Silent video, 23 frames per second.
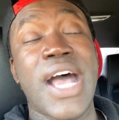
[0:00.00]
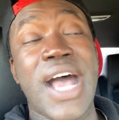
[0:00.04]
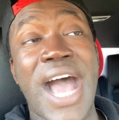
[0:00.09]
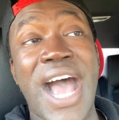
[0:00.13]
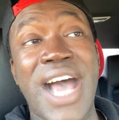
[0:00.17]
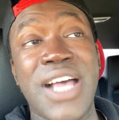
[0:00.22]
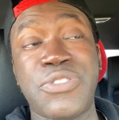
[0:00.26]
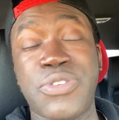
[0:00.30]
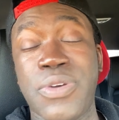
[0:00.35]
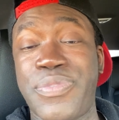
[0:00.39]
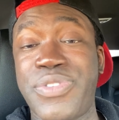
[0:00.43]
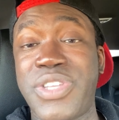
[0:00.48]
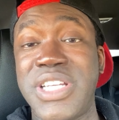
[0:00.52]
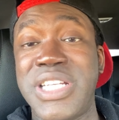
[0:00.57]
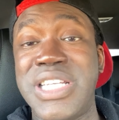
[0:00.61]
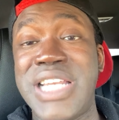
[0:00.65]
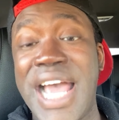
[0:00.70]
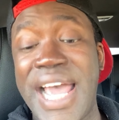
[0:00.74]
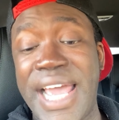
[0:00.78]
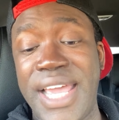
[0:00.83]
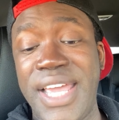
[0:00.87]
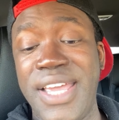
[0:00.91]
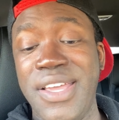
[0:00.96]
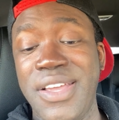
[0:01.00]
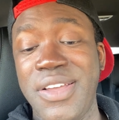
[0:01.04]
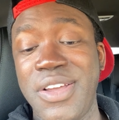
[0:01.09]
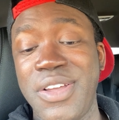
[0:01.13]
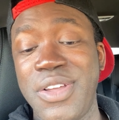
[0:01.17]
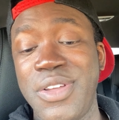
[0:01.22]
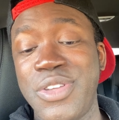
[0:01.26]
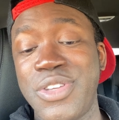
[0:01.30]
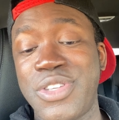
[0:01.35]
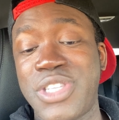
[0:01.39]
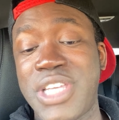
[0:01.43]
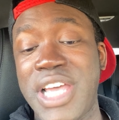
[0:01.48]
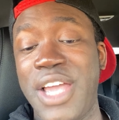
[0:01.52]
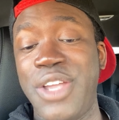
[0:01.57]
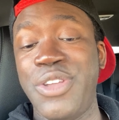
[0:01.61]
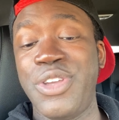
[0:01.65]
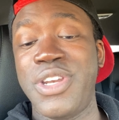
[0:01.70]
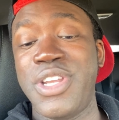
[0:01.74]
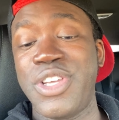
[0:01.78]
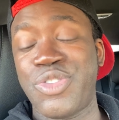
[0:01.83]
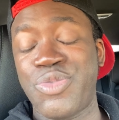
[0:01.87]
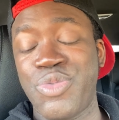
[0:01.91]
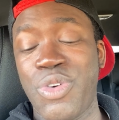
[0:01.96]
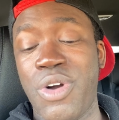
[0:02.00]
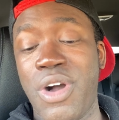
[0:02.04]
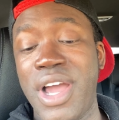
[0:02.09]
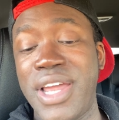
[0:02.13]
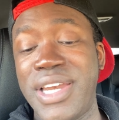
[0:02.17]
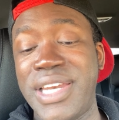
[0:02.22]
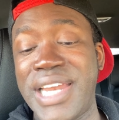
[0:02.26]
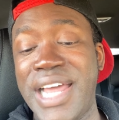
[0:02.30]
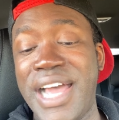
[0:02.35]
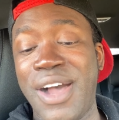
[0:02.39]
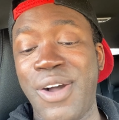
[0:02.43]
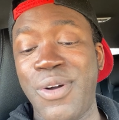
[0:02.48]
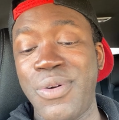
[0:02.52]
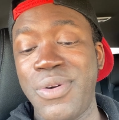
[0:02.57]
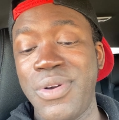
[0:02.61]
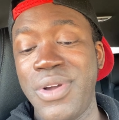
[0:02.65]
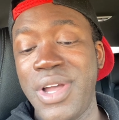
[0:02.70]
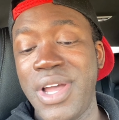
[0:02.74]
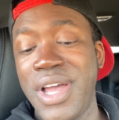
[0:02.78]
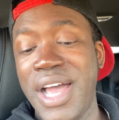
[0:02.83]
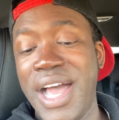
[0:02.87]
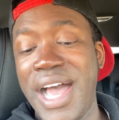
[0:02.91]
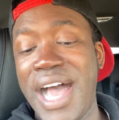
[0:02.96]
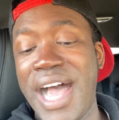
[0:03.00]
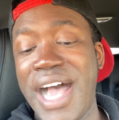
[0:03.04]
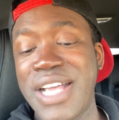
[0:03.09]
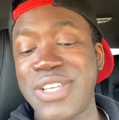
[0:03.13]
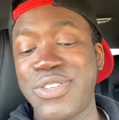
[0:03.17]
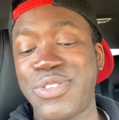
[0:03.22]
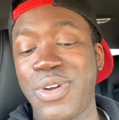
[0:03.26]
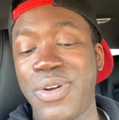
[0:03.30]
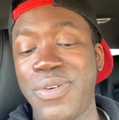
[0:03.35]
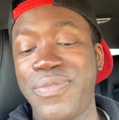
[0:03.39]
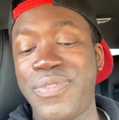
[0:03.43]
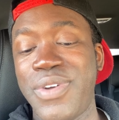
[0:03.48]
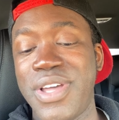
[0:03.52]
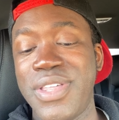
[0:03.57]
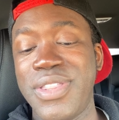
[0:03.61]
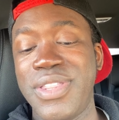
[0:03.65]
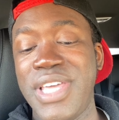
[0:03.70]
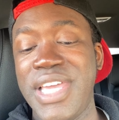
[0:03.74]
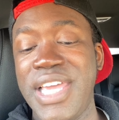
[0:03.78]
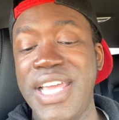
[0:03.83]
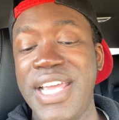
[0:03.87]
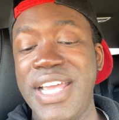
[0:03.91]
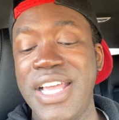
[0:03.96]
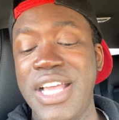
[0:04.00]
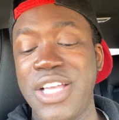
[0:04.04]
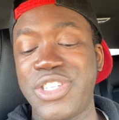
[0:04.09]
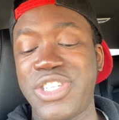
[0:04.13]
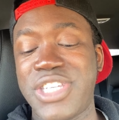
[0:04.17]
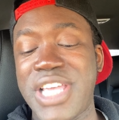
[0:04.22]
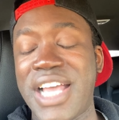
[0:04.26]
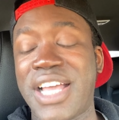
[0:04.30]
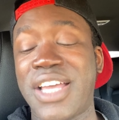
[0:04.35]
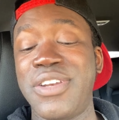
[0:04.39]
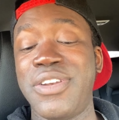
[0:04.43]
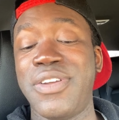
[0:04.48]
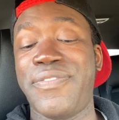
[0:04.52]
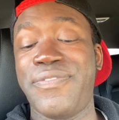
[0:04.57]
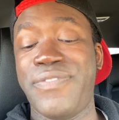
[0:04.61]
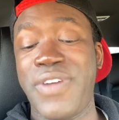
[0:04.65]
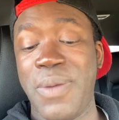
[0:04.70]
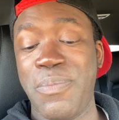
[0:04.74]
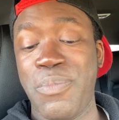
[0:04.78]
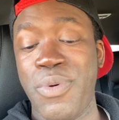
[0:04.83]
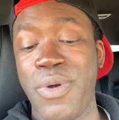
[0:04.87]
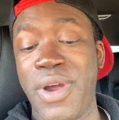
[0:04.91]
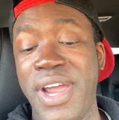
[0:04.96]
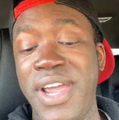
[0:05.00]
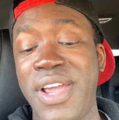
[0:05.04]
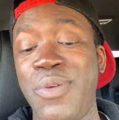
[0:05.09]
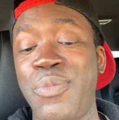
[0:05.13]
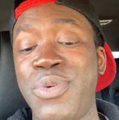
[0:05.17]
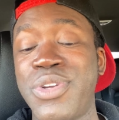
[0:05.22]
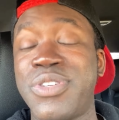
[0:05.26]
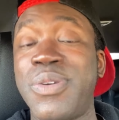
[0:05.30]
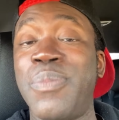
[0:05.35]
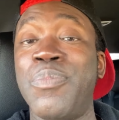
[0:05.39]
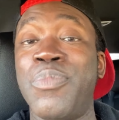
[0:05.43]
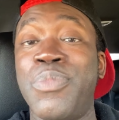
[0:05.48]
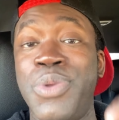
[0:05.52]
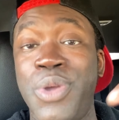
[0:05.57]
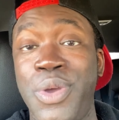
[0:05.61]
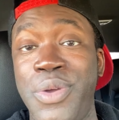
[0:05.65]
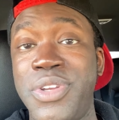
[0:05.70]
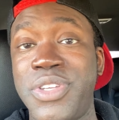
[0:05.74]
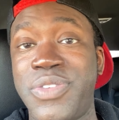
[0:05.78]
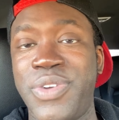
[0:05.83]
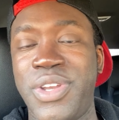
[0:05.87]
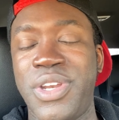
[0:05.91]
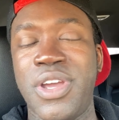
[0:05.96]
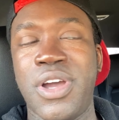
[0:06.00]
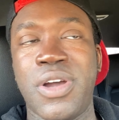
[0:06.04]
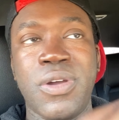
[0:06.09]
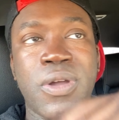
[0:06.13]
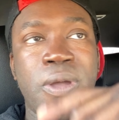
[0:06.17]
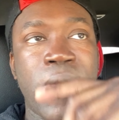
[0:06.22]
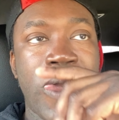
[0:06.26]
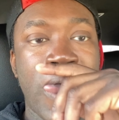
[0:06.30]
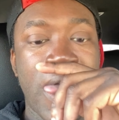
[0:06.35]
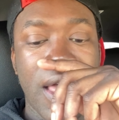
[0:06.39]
As of today, I'm telling you this right now, as of the 2nd of February, which I'm doing this video,